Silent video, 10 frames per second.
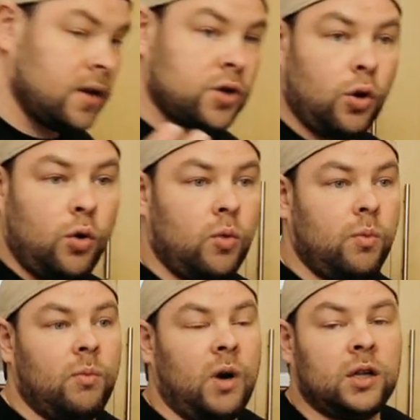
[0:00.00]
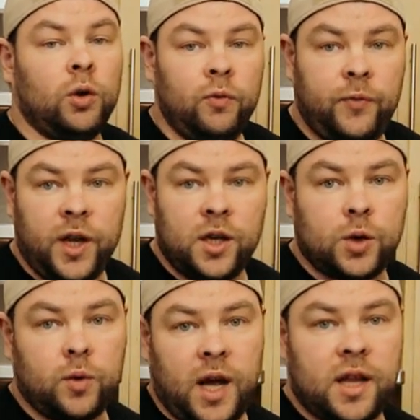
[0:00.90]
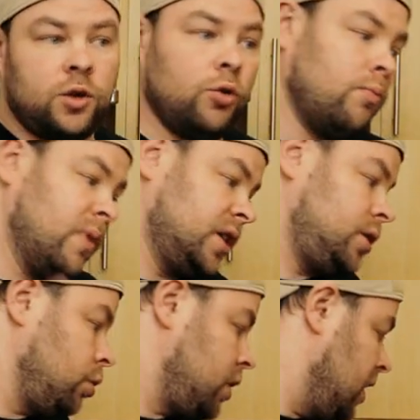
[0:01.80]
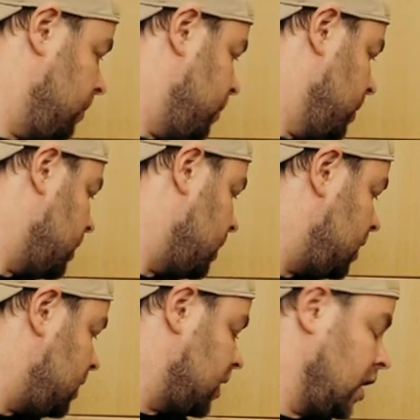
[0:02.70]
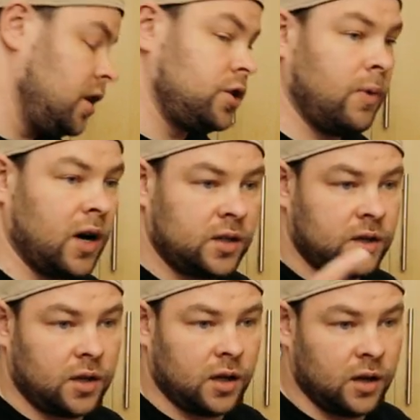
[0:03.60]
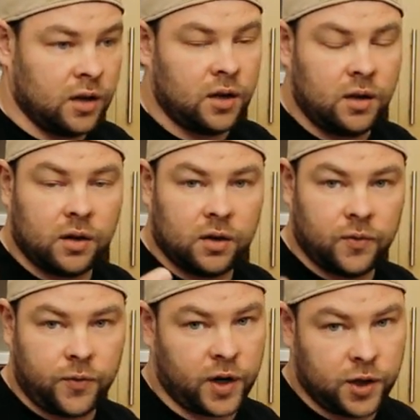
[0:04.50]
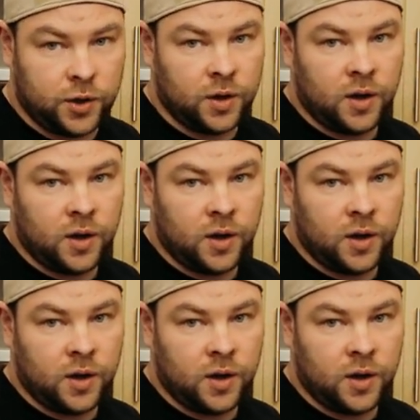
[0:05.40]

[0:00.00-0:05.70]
So I don't think so that you must to keep these energy bars in the fridge.